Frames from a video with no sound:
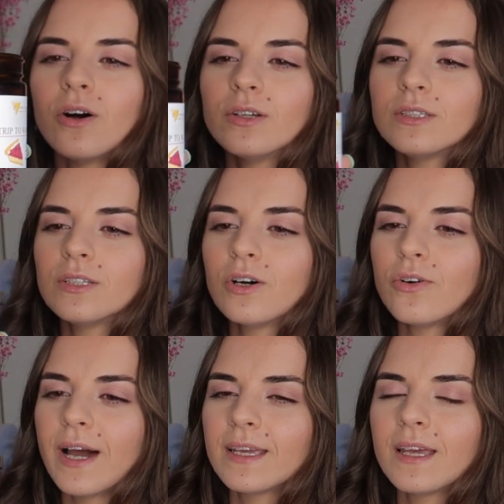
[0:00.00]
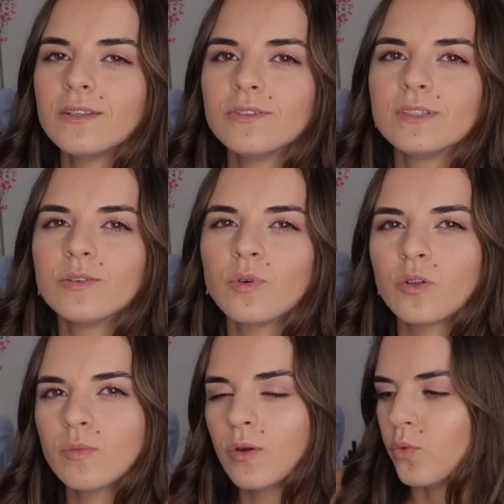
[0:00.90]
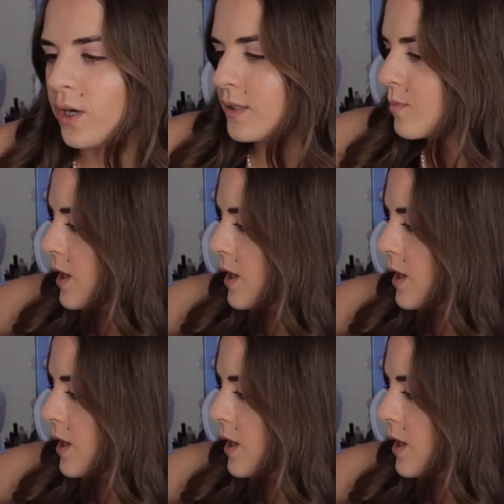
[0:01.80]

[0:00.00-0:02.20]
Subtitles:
Also, I can use them on my wax